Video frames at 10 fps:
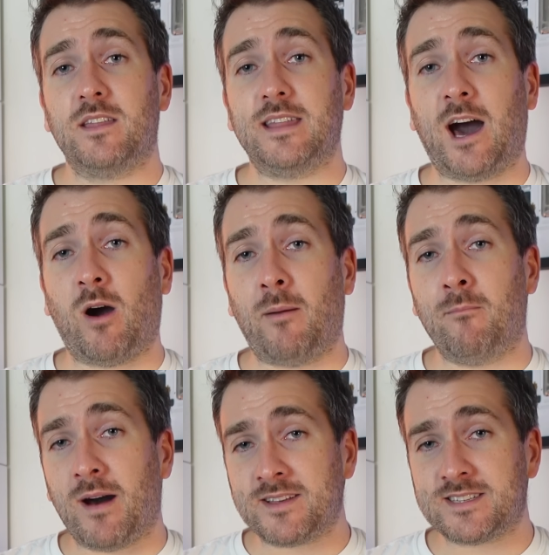Now, I
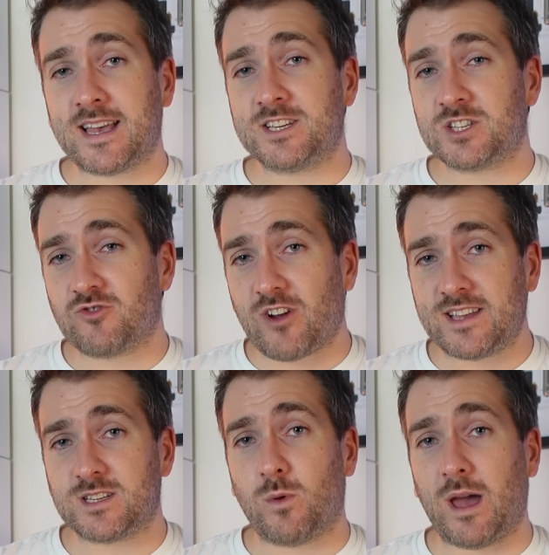must say
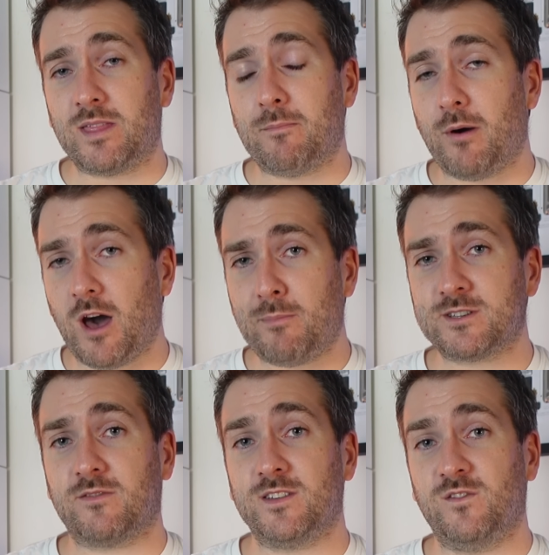straight away, the
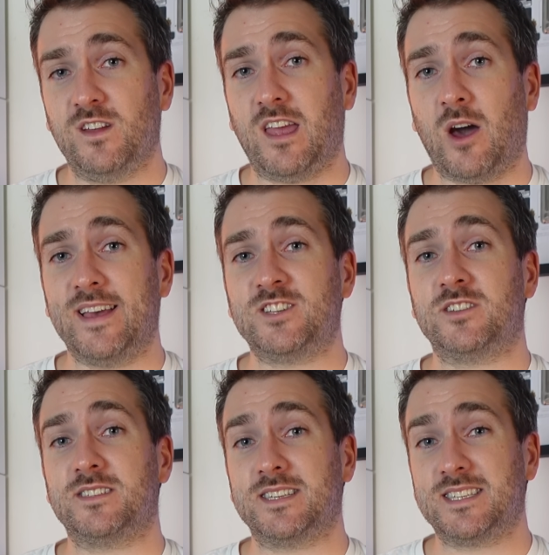purpose of this video is
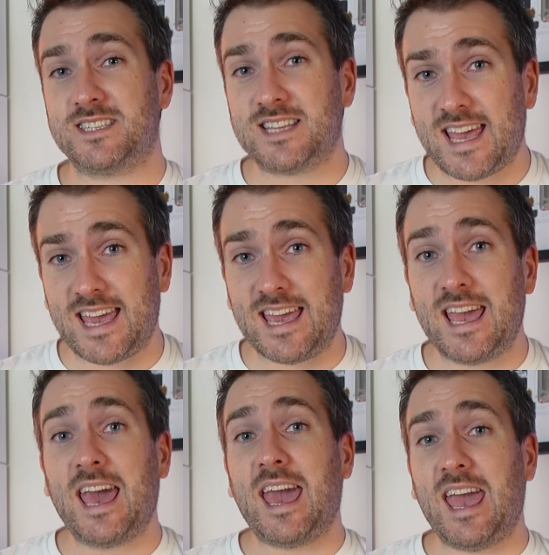just to see
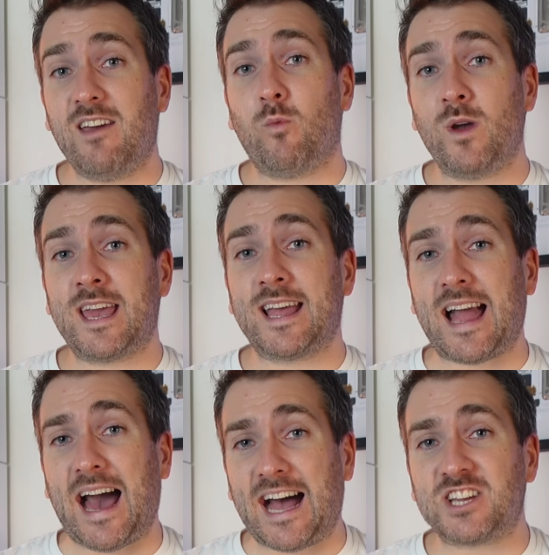if we
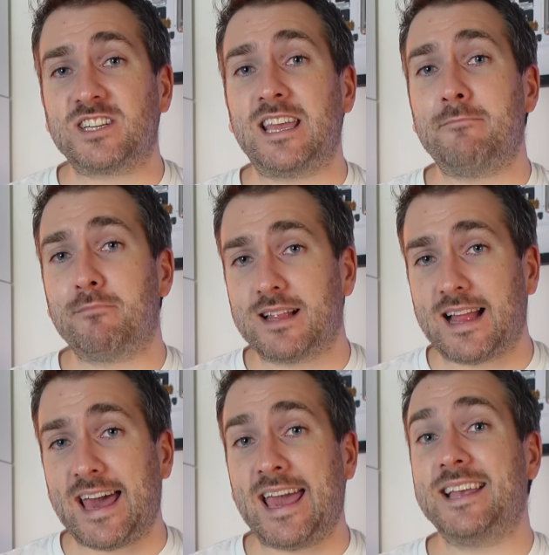can actually
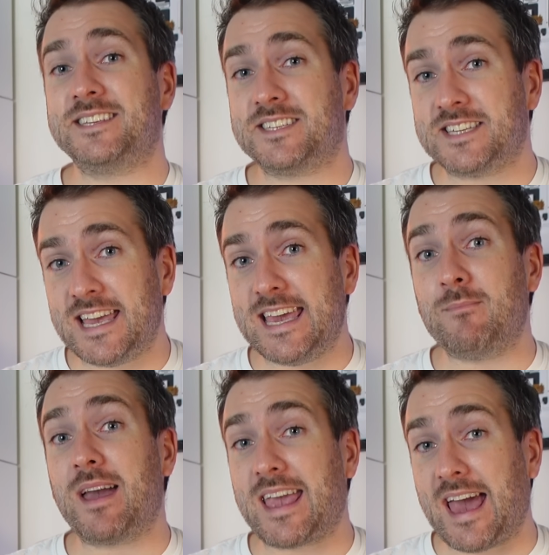play
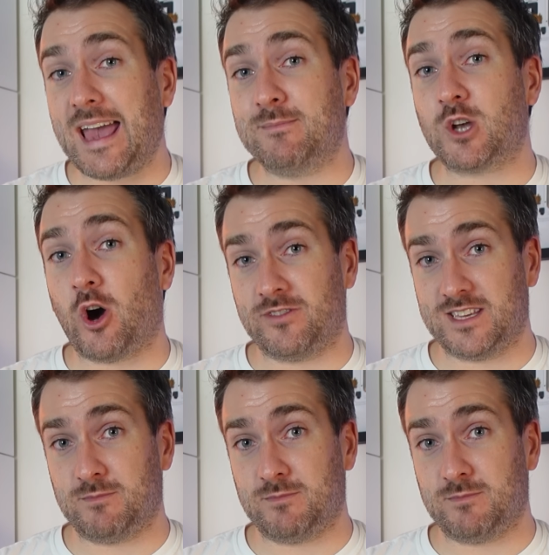Steam games on this